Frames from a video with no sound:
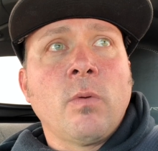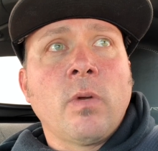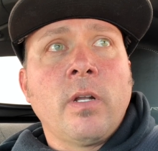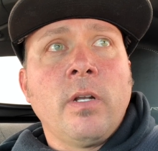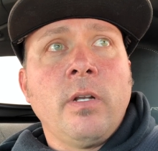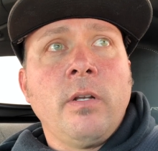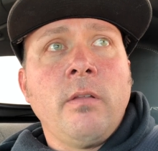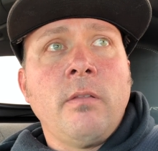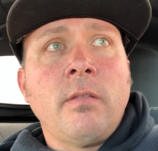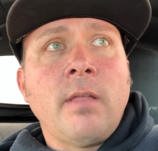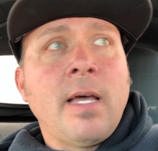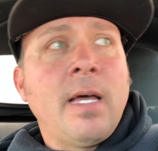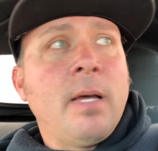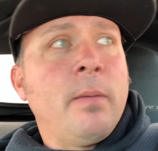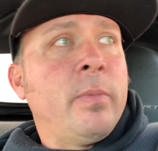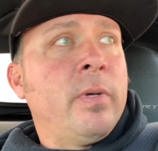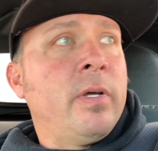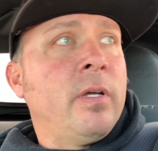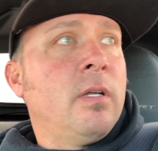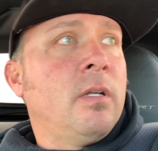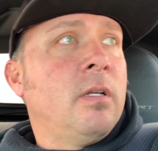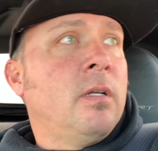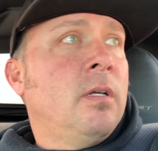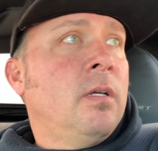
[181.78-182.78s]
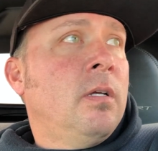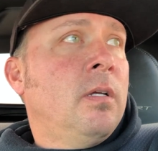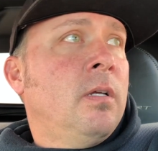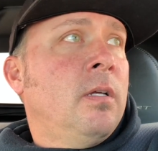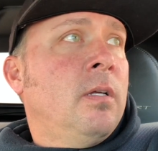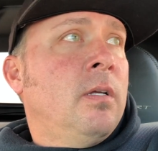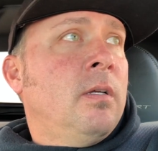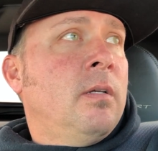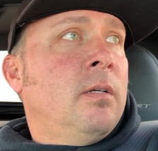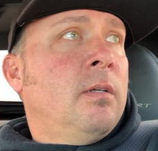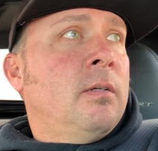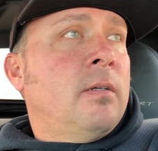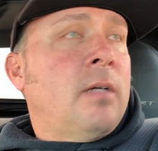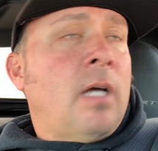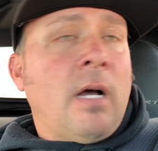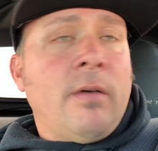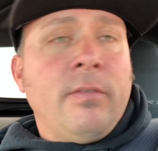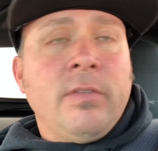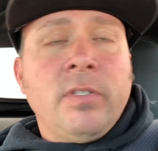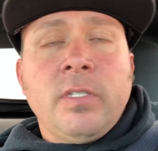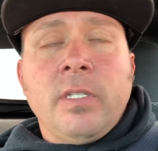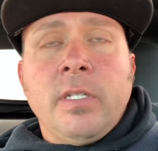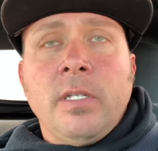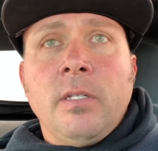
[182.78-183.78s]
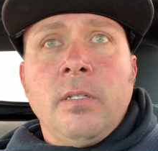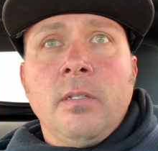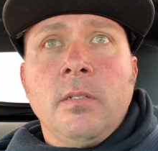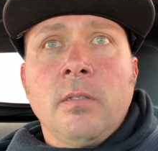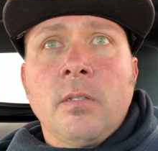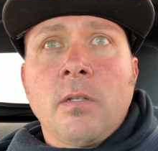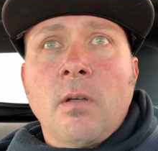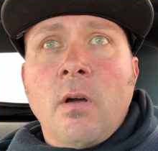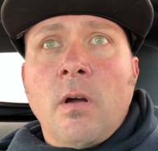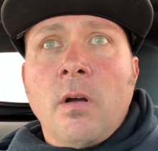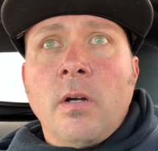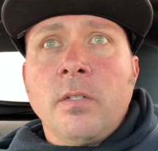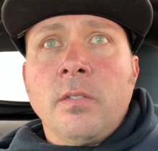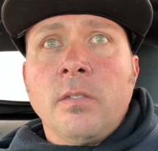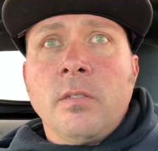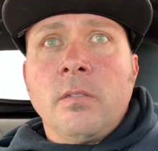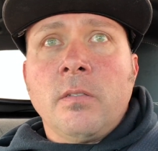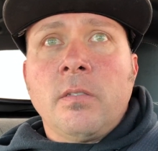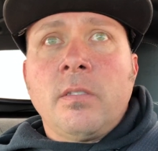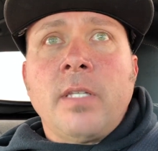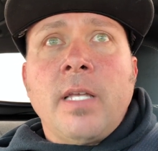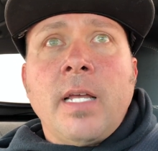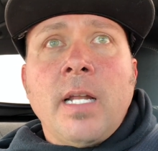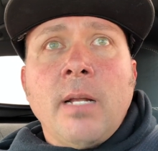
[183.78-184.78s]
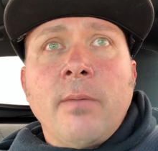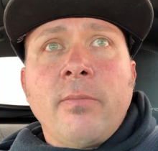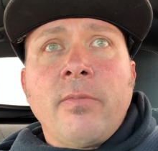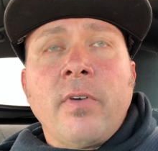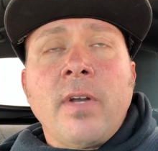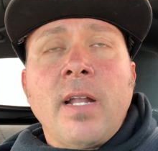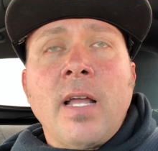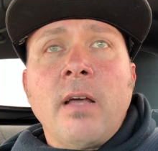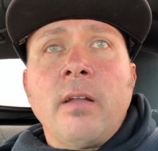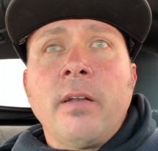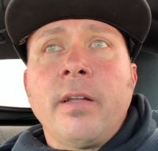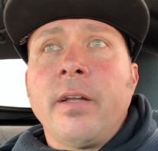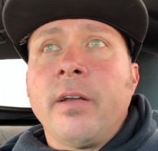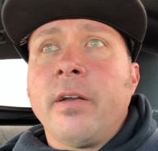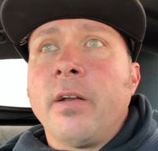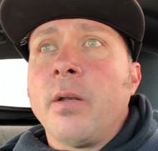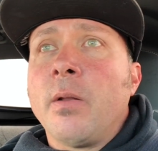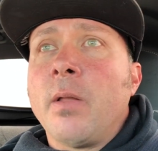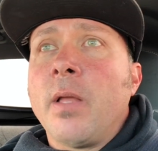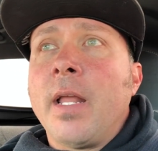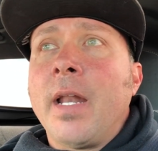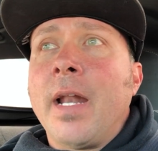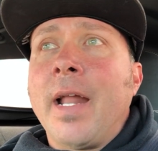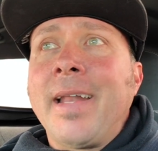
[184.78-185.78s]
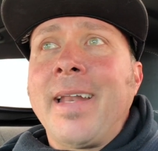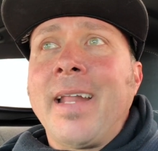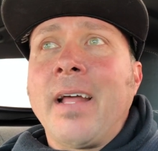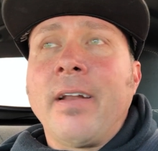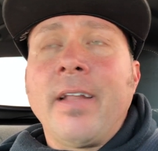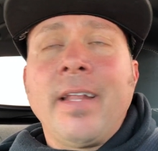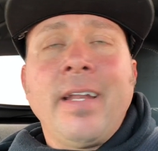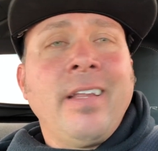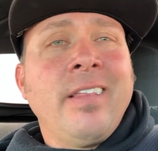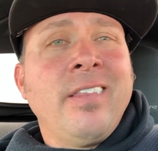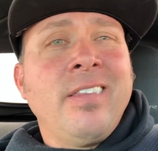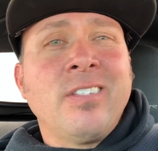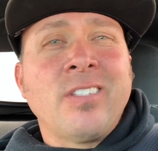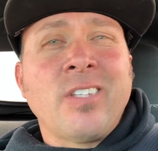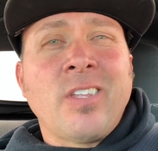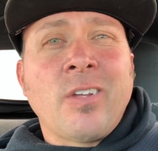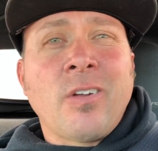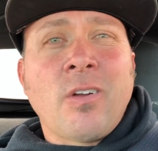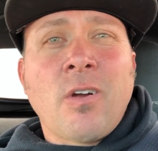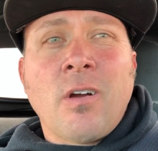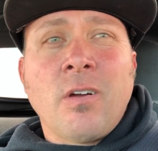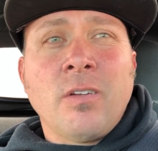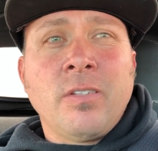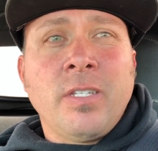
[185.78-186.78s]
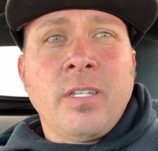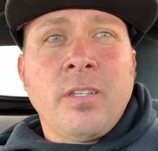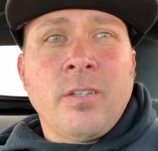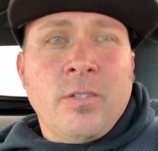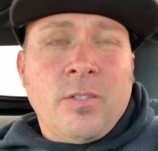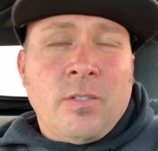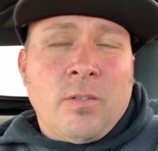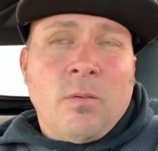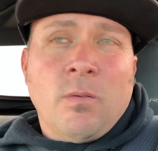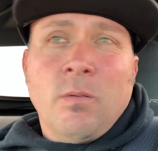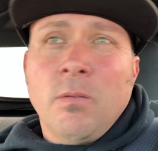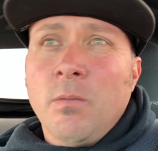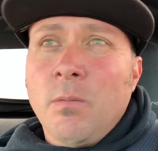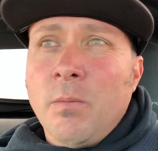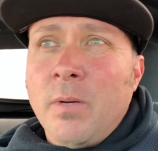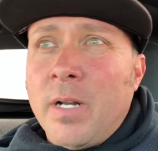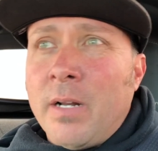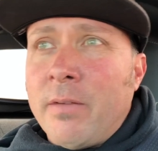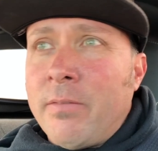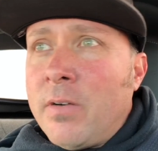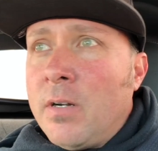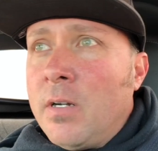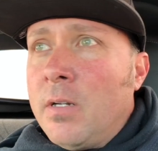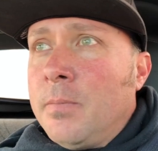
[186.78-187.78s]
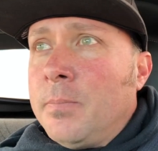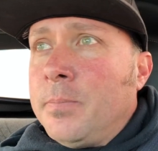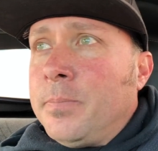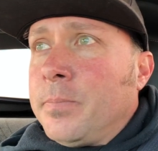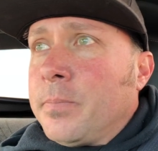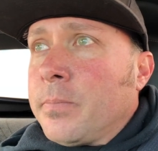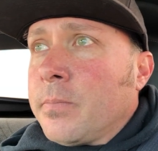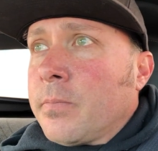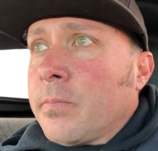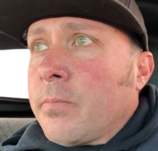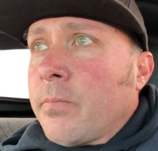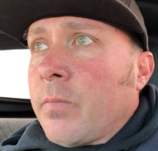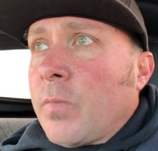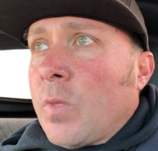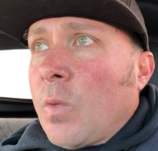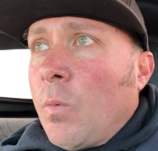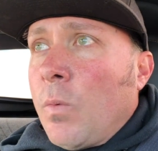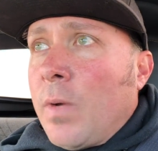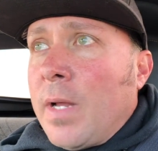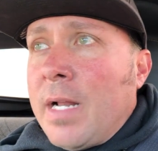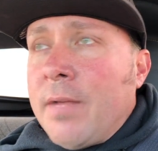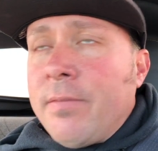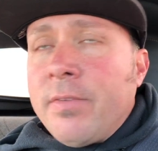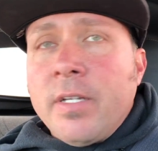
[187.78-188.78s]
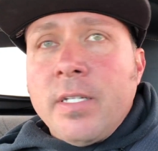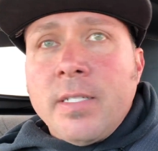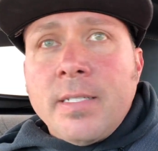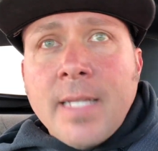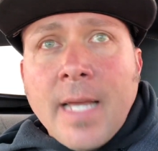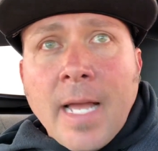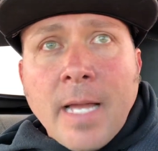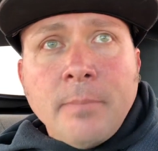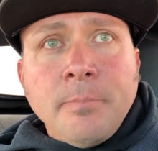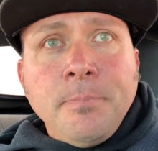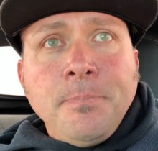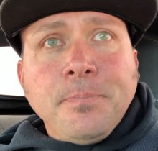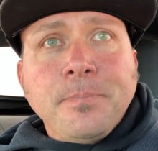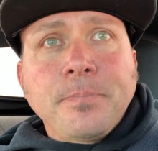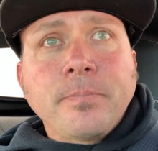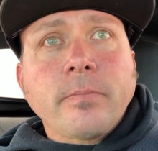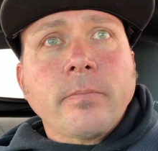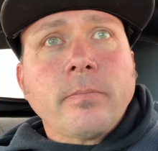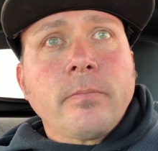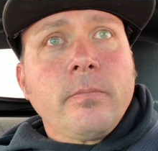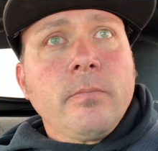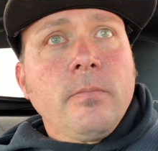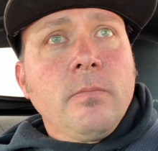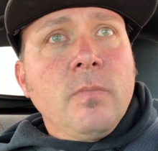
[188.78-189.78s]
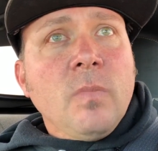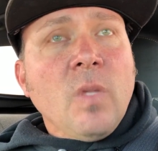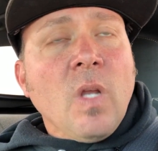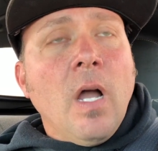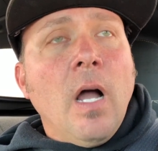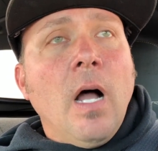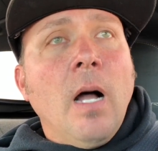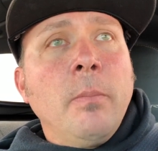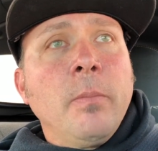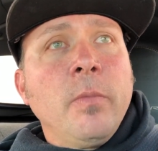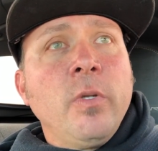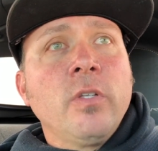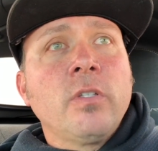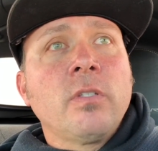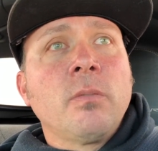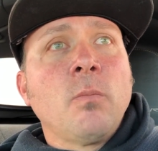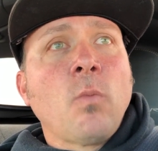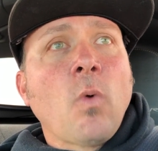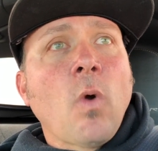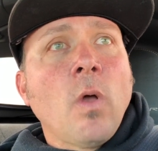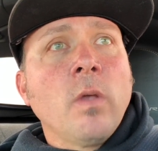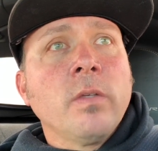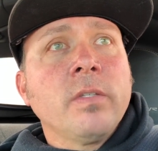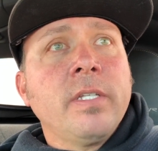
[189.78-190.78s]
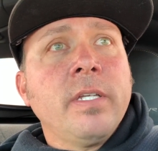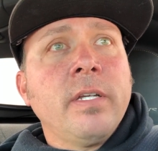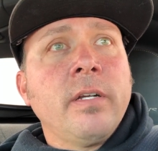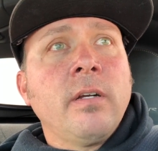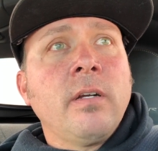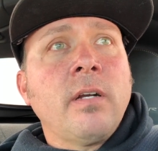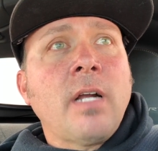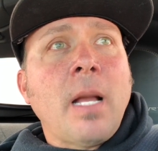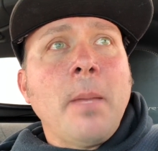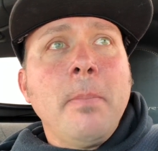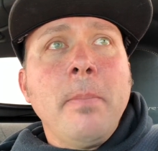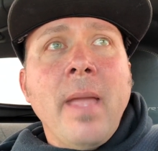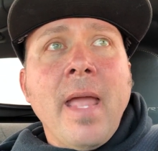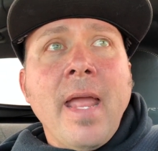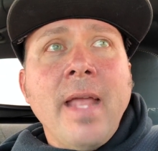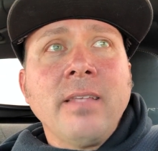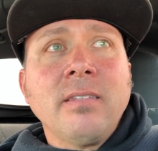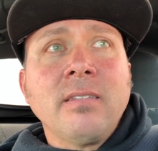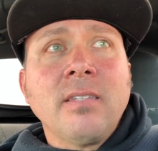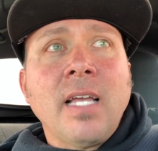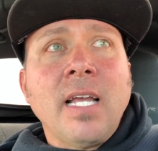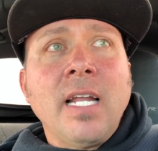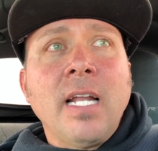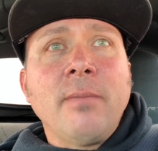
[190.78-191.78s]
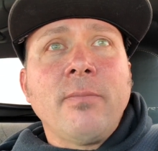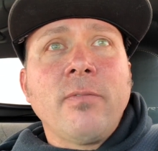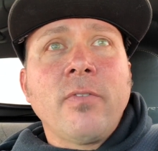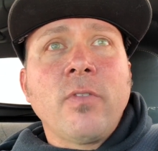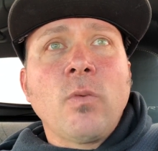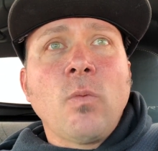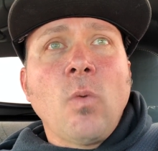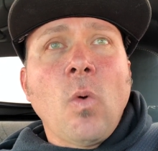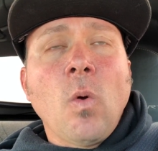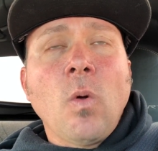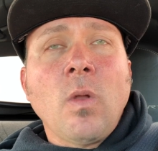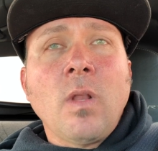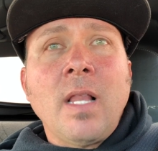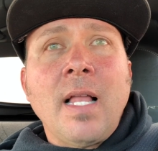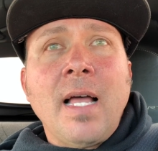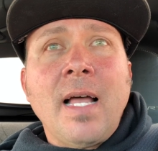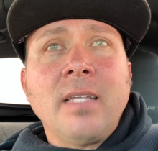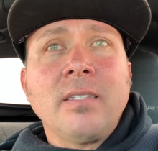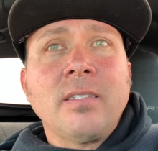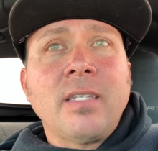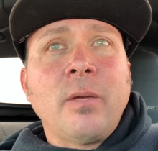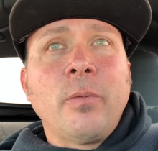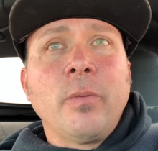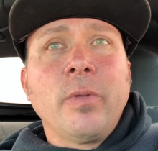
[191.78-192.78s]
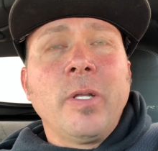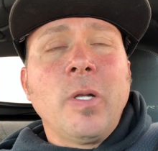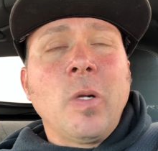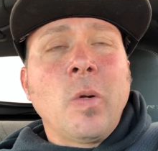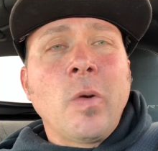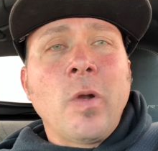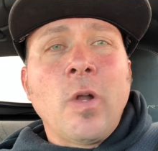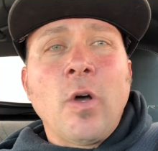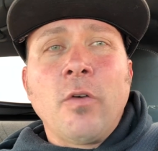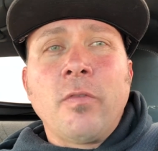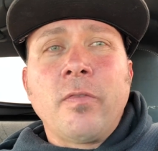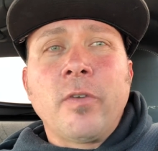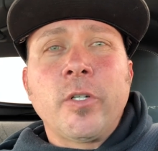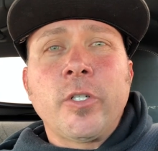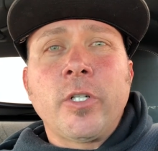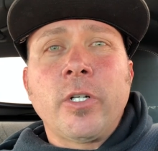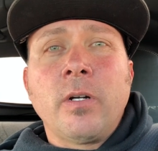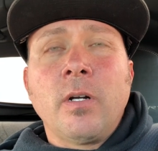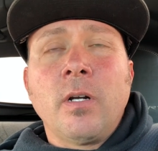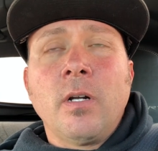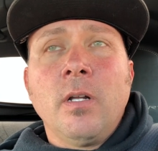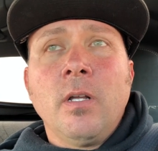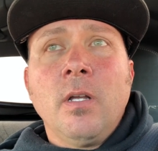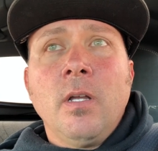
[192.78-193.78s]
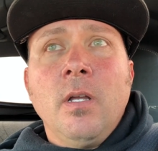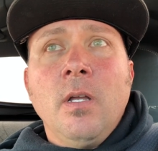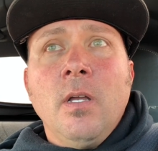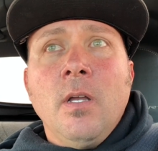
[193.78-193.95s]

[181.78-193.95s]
we're gonna do that. But obviously, the car isn't set up for down here, and I doubt any of these other cars either. So whatever, we're gonna have a good time. Do some rolls here. I may sign up for the roll class. I really don't know for sure.